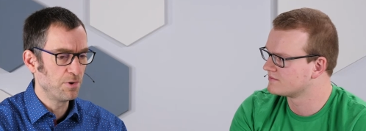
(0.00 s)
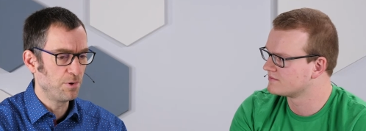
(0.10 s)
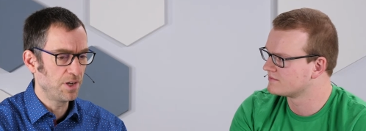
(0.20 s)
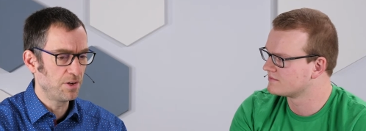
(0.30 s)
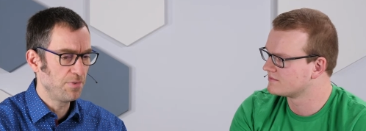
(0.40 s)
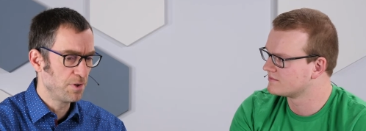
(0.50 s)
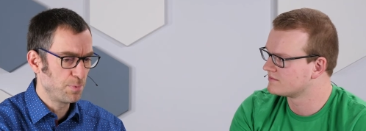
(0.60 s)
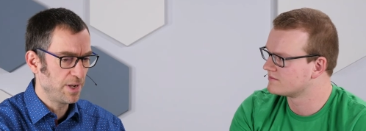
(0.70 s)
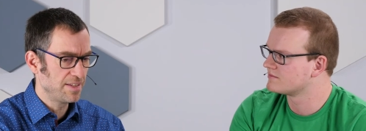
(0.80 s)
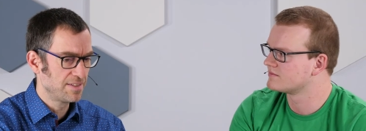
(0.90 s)
Speaker 1: the order of the
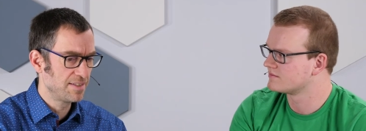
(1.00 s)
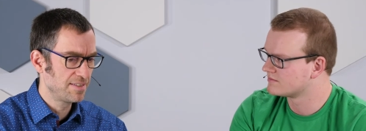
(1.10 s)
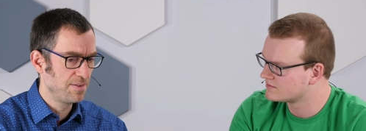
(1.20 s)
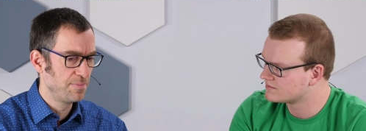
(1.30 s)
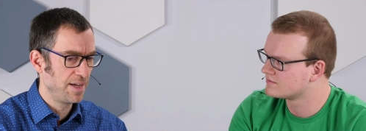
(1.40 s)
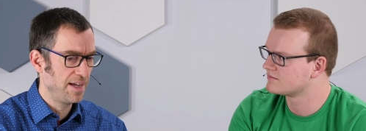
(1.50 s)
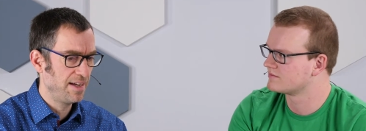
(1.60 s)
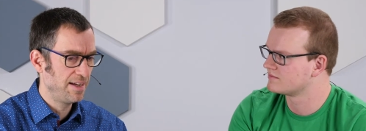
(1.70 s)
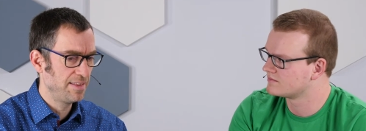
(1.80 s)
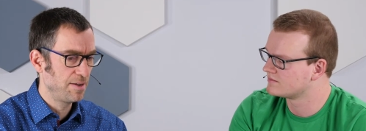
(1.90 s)
operating system
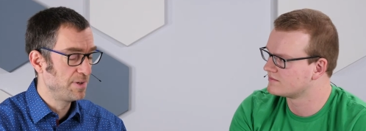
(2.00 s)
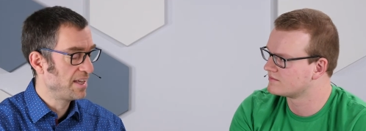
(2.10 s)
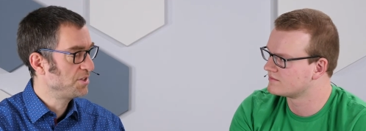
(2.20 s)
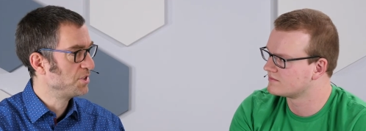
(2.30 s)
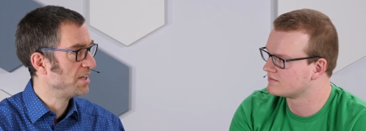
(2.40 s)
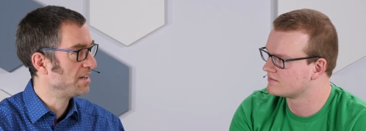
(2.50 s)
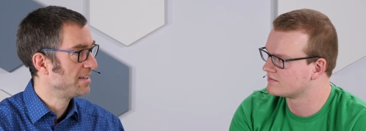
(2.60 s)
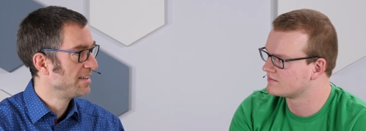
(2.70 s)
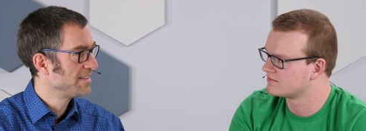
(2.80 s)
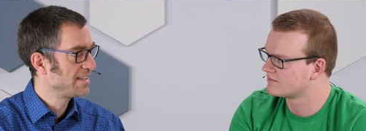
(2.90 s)
and the application here.
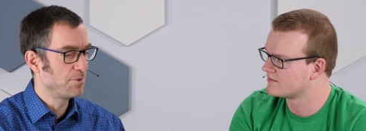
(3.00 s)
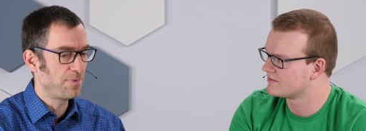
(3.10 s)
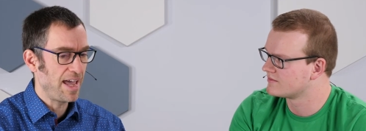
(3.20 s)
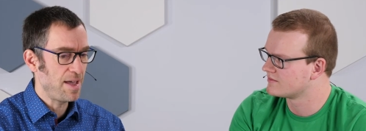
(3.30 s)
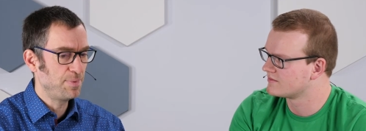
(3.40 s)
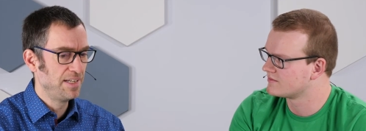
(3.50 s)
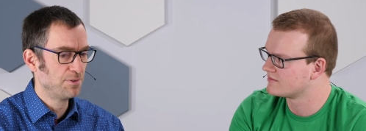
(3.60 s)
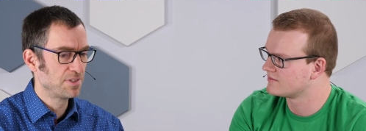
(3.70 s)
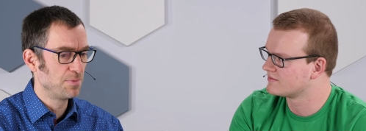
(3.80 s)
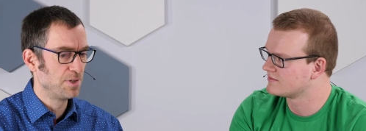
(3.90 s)
Instead of app
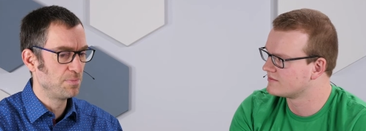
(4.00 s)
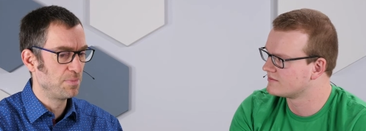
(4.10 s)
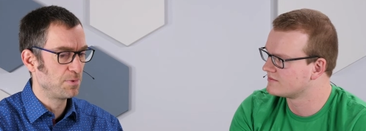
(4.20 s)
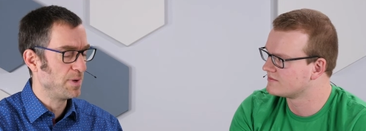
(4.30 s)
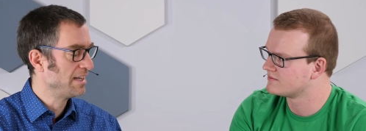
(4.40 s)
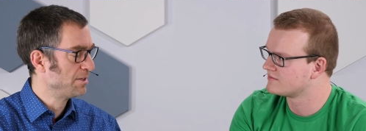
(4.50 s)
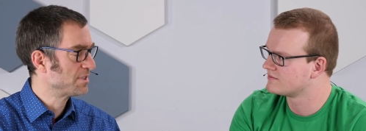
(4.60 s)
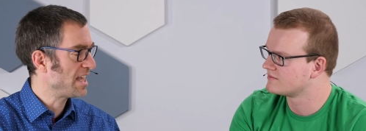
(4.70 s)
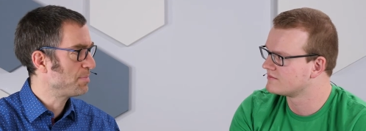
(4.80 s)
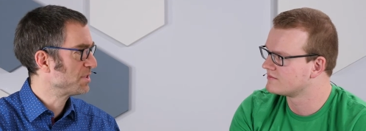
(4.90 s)
Linux, you want to make
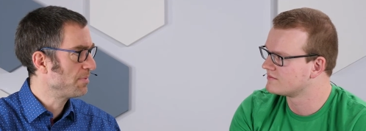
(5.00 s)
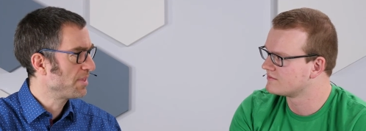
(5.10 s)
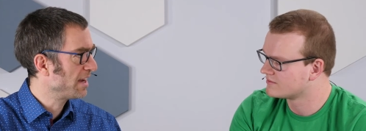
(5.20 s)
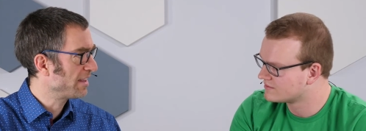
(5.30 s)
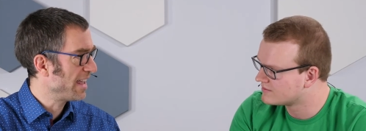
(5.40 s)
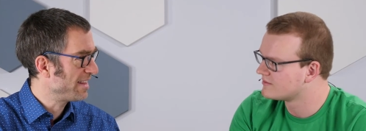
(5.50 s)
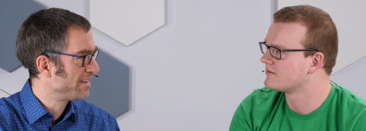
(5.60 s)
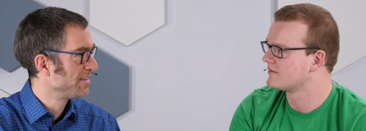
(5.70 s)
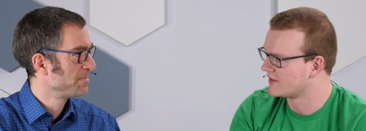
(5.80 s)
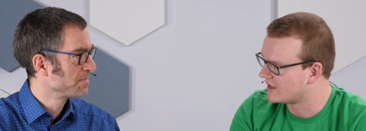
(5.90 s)
Linux app or something like that.
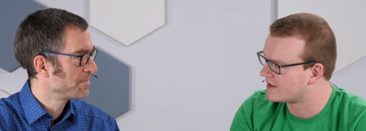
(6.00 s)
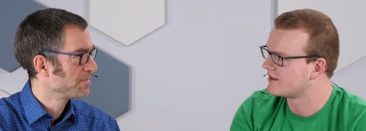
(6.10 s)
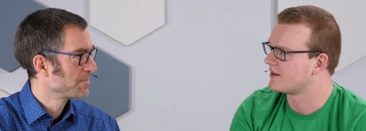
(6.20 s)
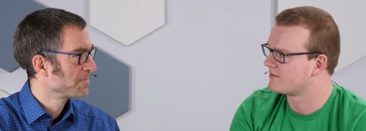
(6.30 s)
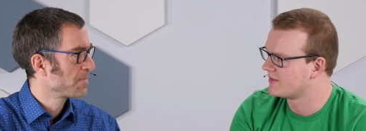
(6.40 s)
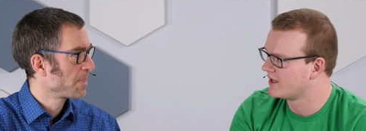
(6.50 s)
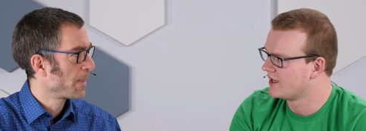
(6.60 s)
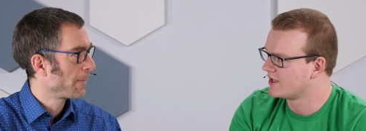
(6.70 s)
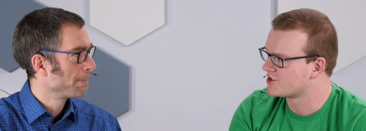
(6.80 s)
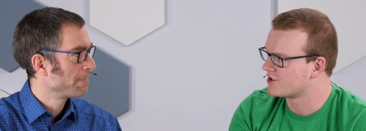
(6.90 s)
Speaker 2: Yeah, yeah.
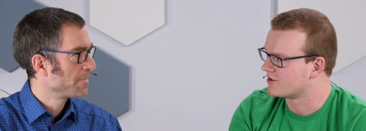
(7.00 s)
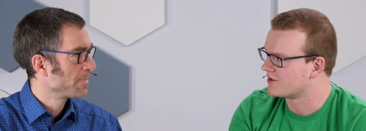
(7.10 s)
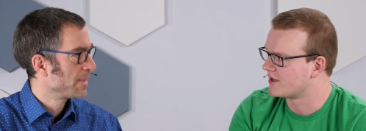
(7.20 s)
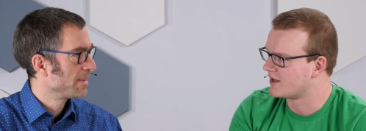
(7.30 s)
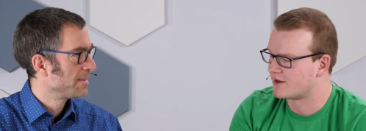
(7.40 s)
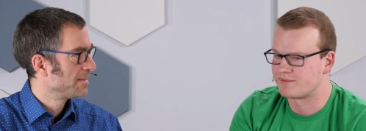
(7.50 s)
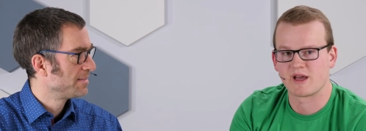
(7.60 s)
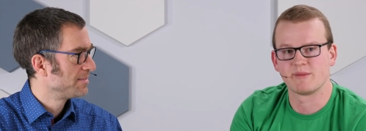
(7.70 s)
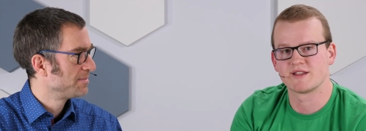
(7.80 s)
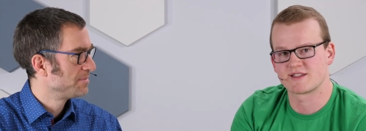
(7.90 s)
Sure.
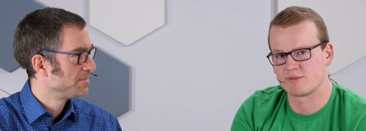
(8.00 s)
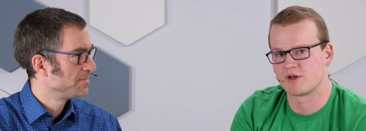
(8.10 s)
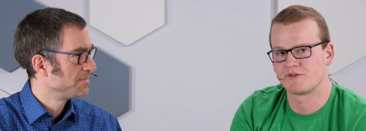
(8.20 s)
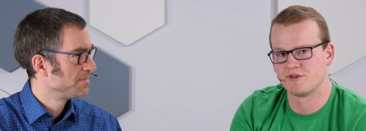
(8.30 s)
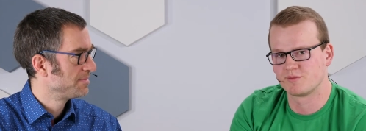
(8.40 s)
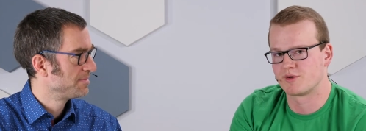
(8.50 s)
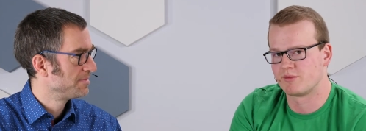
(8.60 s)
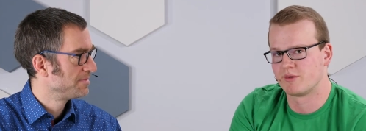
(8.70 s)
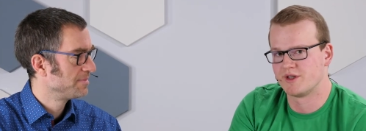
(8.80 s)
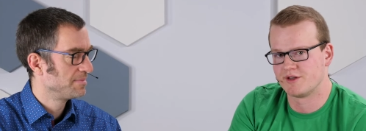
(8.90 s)
Um, I mean, some of you
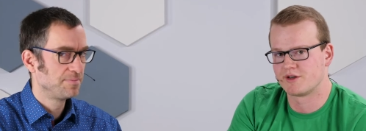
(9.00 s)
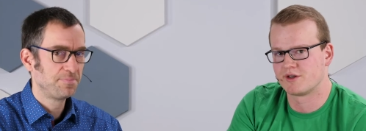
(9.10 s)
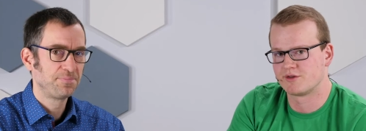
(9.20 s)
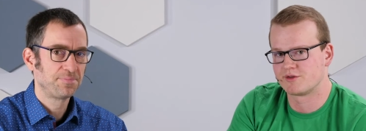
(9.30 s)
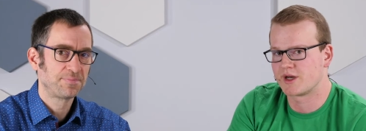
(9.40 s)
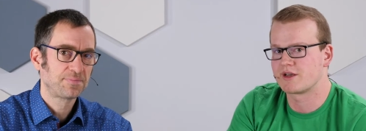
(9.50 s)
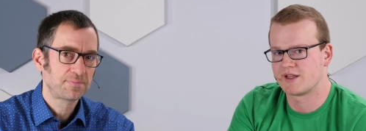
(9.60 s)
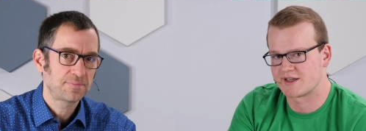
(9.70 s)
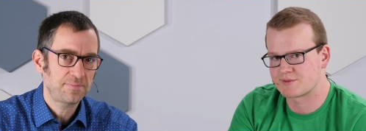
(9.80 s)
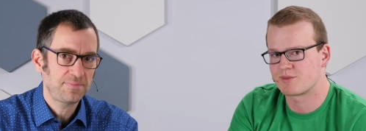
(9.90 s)
probably know
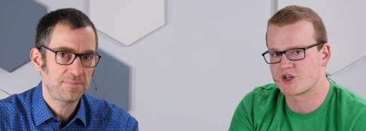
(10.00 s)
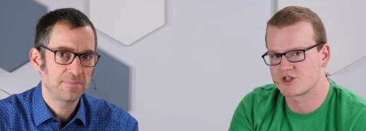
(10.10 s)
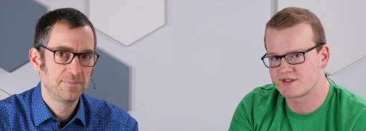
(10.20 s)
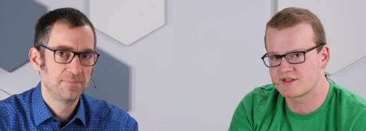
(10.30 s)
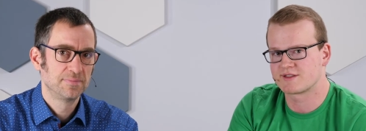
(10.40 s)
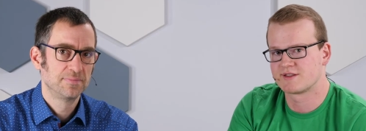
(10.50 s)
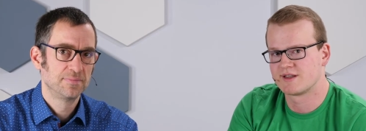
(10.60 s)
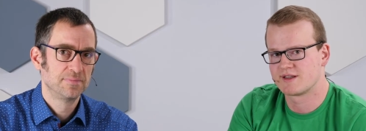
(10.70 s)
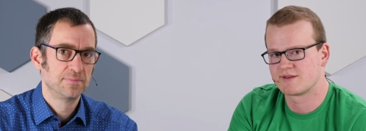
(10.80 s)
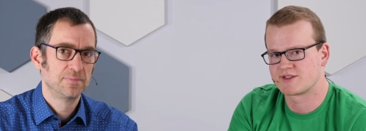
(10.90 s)
regular expressions.
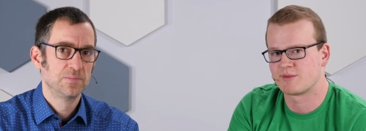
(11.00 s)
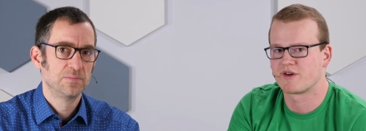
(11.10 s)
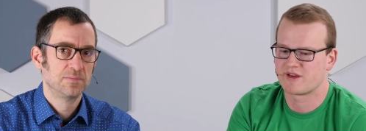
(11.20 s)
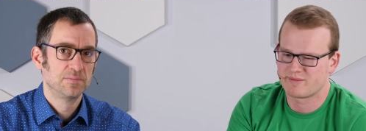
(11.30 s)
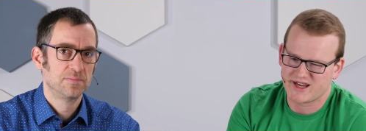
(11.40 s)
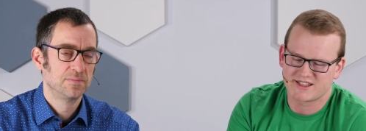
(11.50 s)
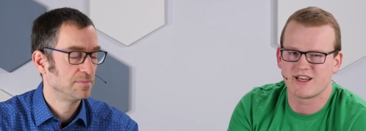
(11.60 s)
Some of them might